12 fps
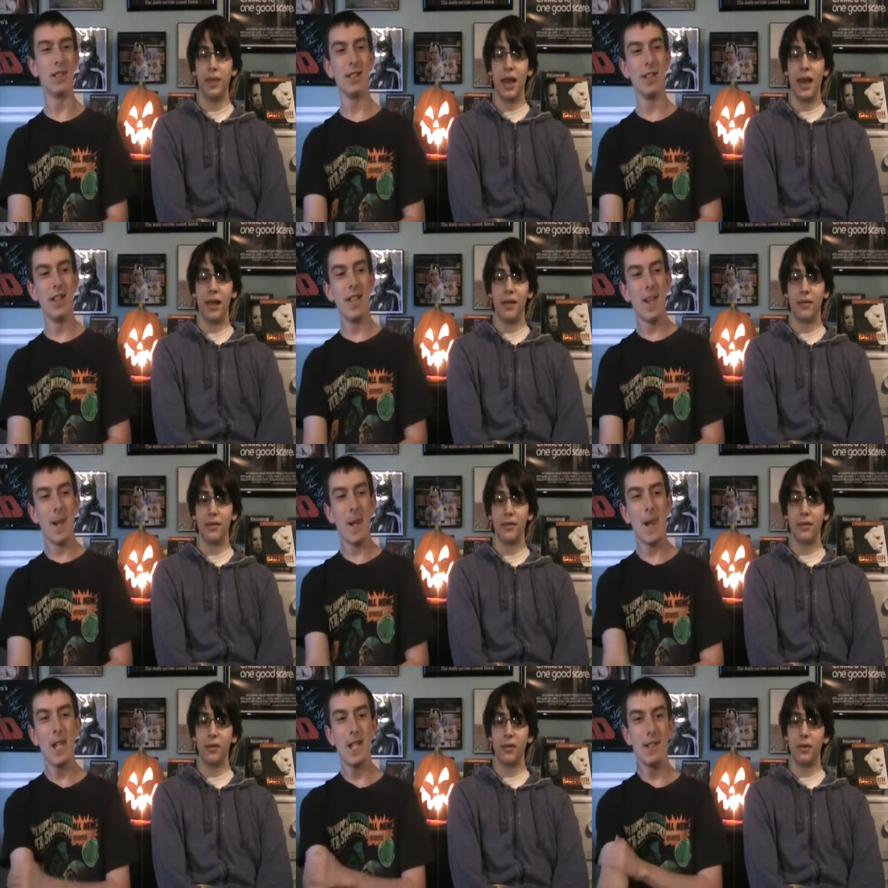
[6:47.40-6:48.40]
Speaker 1: Yeah.
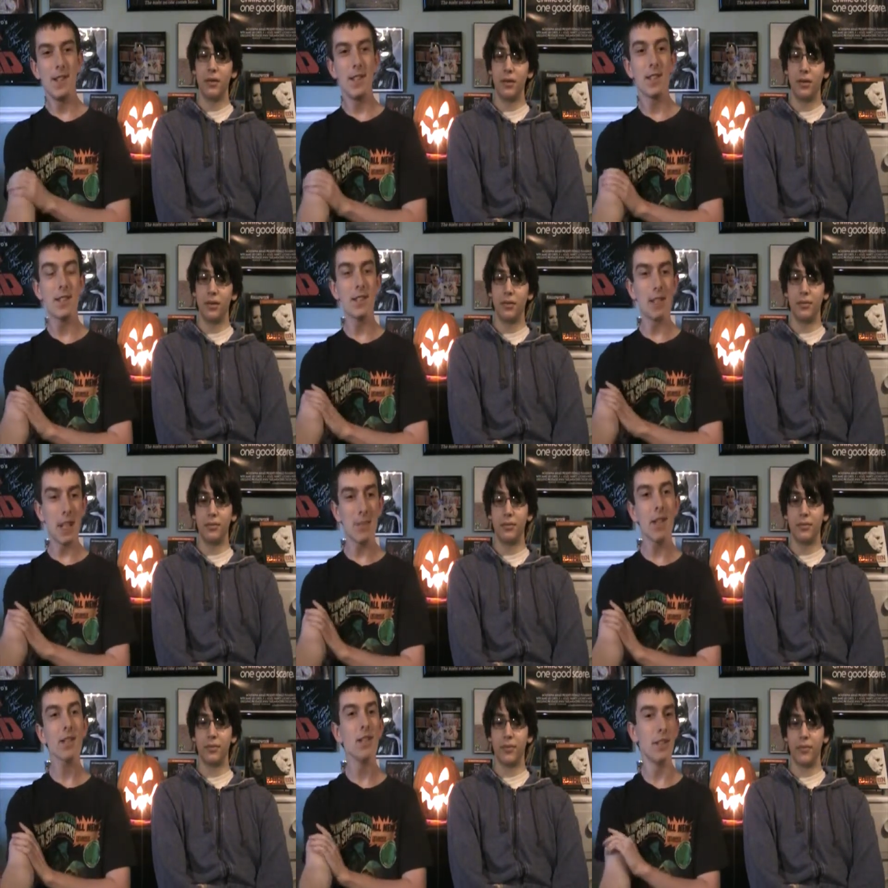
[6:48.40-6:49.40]
It this
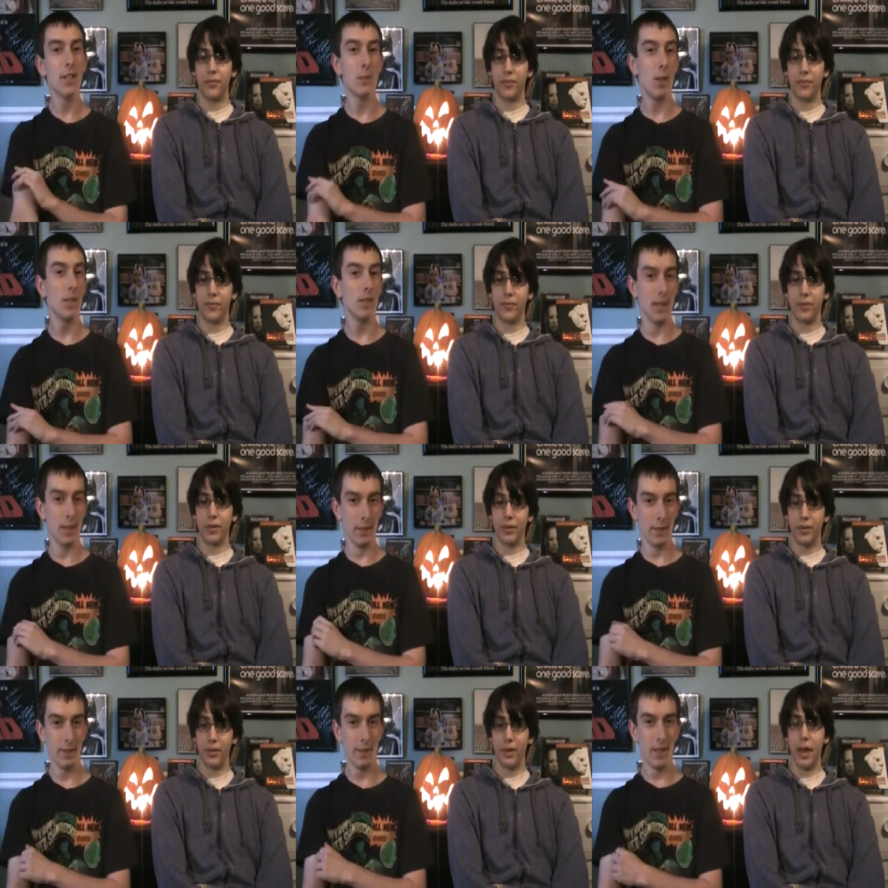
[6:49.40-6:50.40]
flashback stuff is well done.
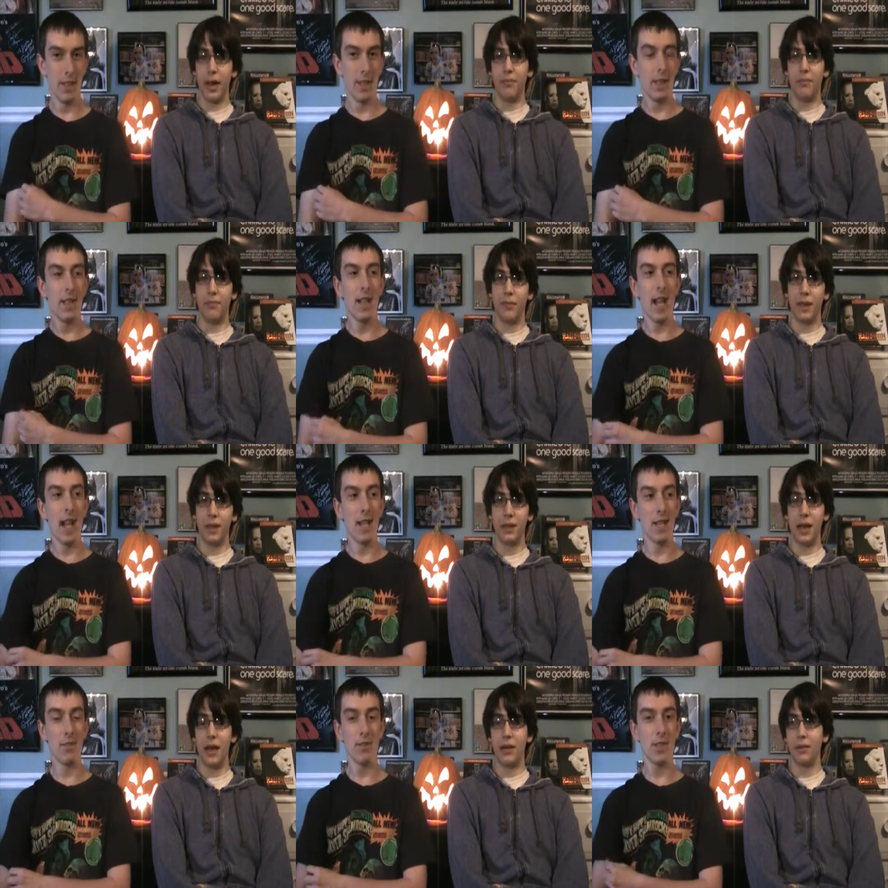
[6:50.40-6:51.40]
Yeah and
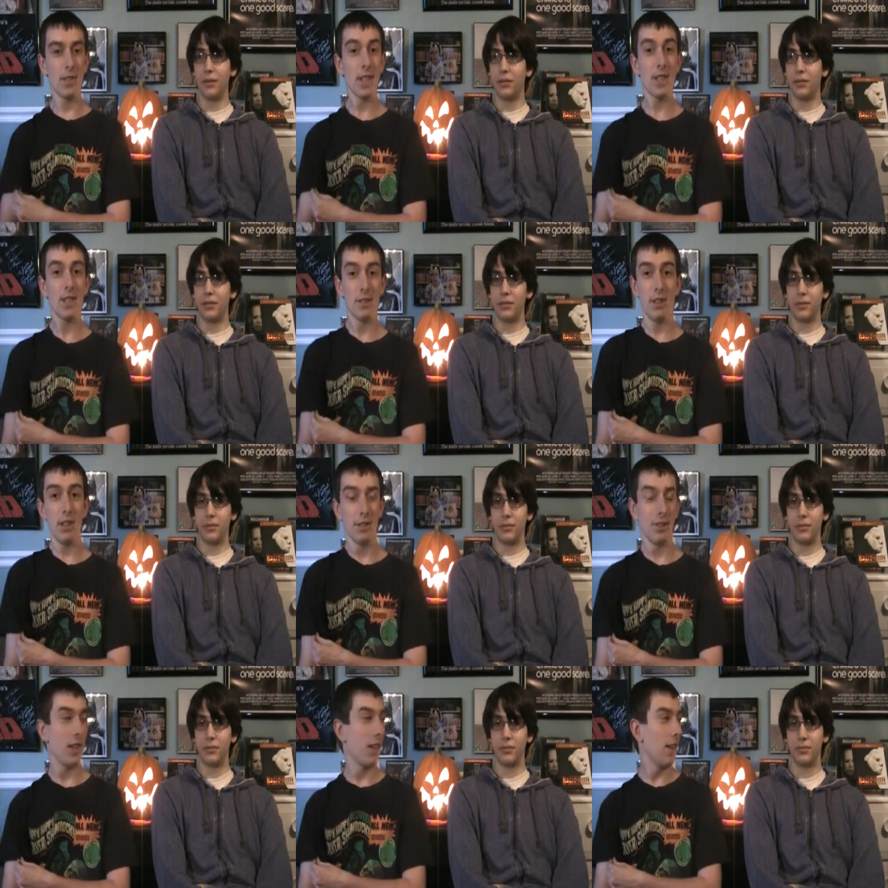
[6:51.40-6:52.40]
it's, not, it's actually really
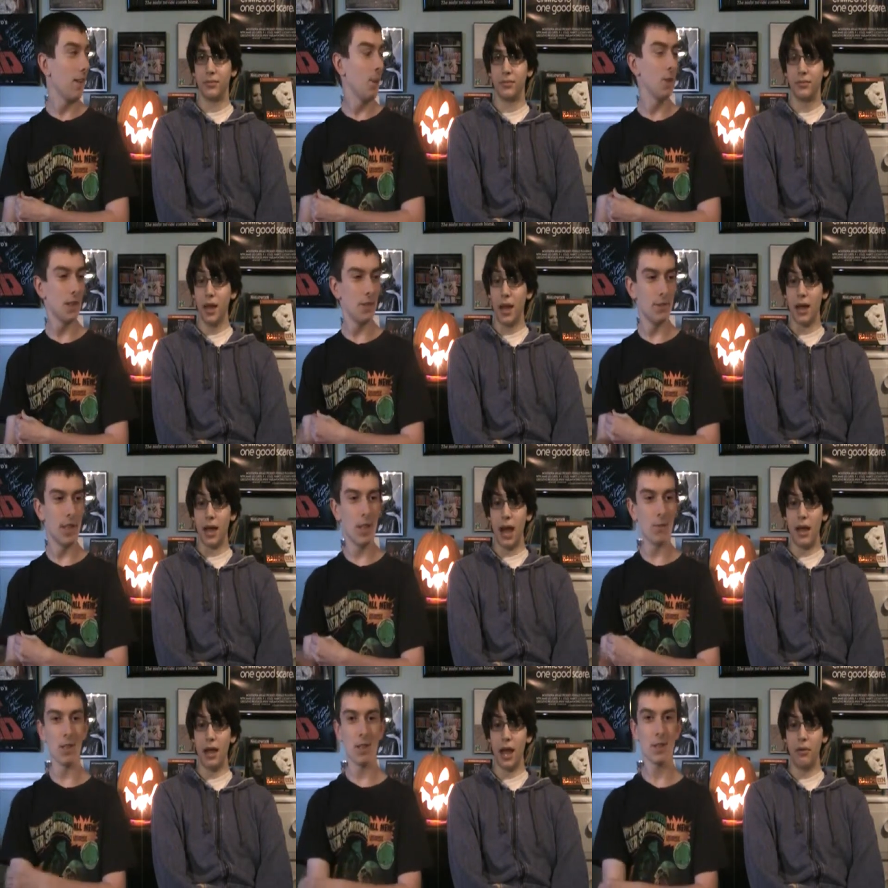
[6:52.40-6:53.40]
entertaining. Mostly yeah,
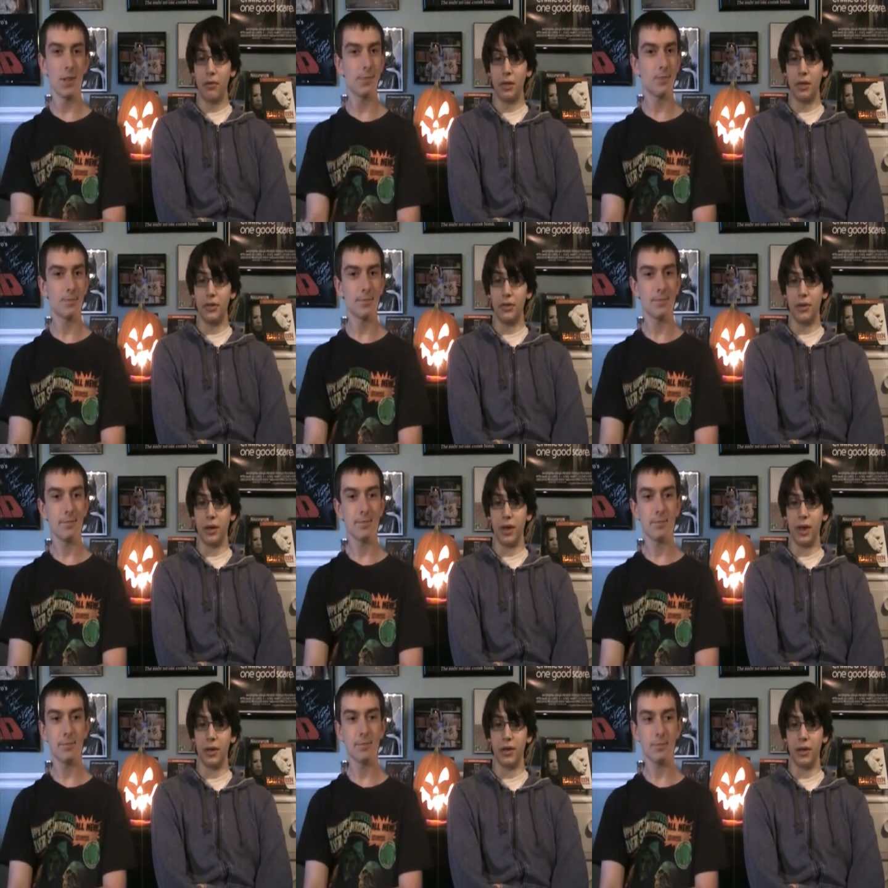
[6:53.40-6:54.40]
I,
Speaker 2: I really enjoyed it.
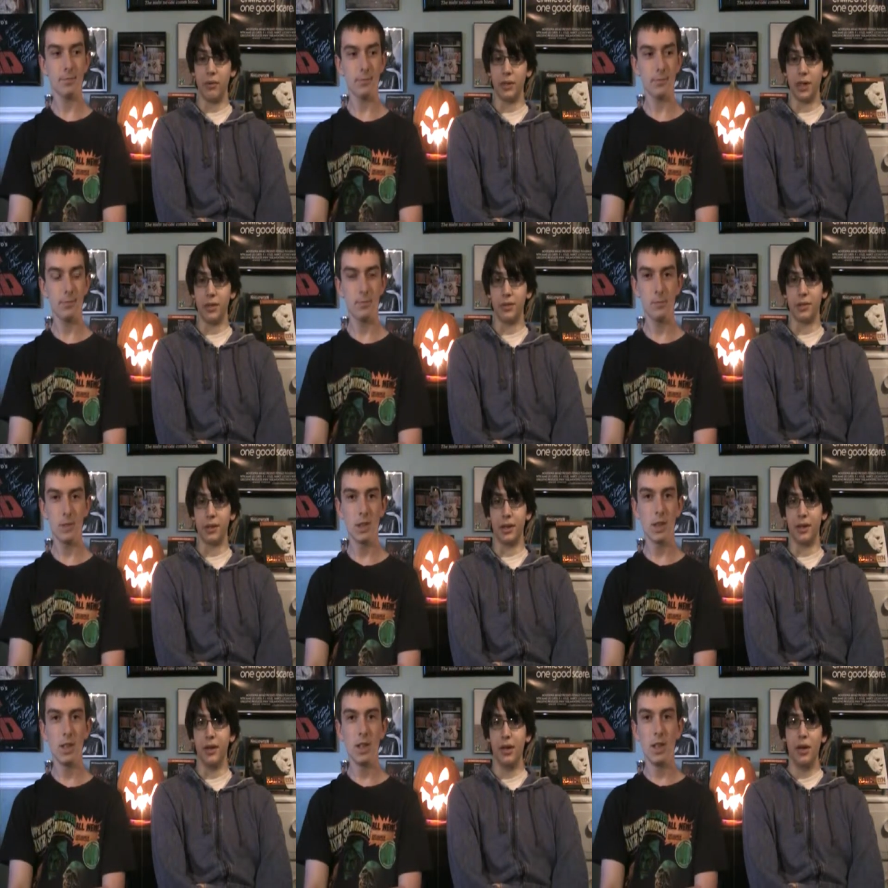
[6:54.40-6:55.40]
I thought it was an
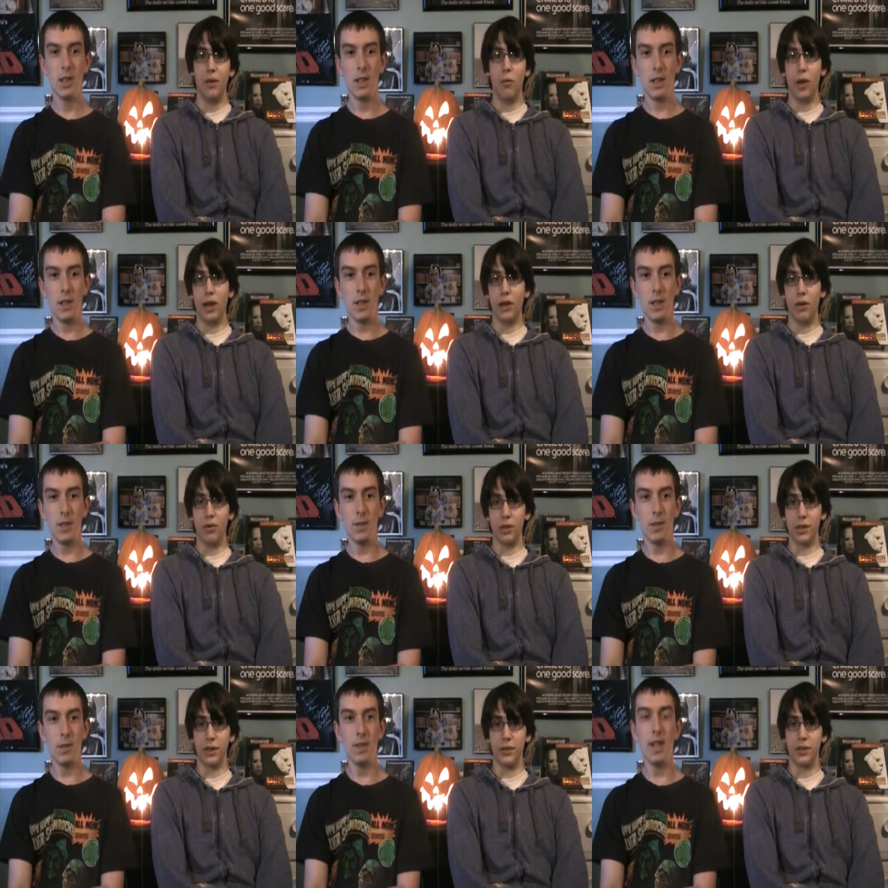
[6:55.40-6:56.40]
interesting way to go with the
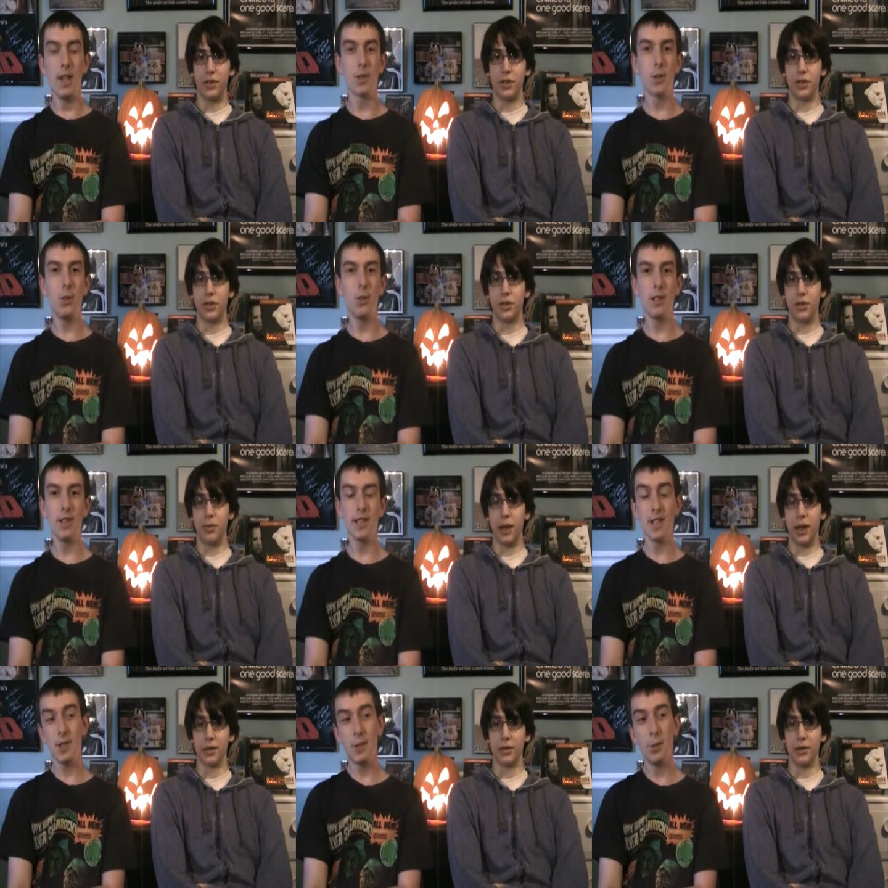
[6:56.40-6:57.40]
series. Yeah, it was cool. It was
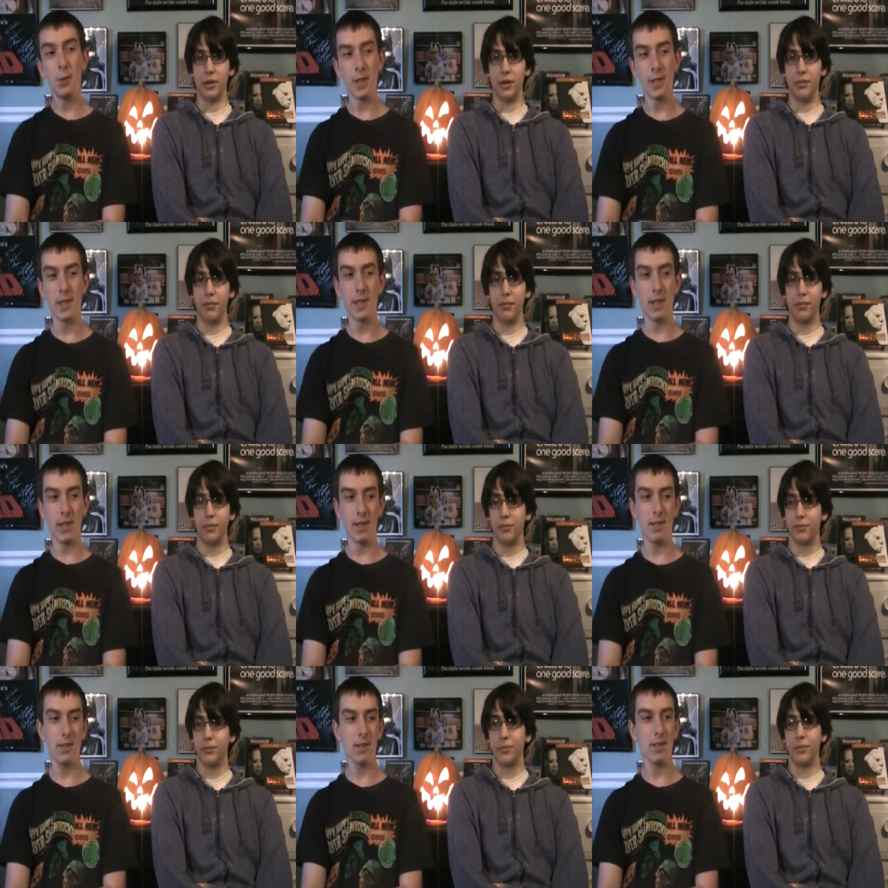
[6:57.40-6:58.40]
actually cool to see that.
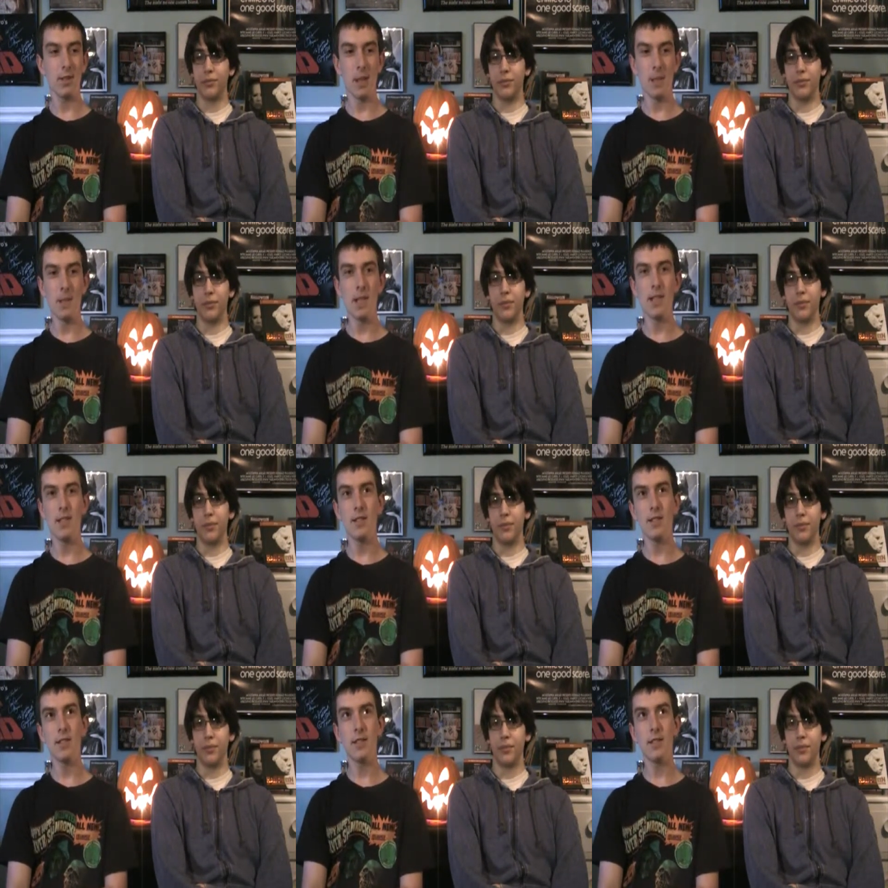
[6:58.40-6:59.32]
Mm-hmm. I
Speaker 1: mean, it didn't.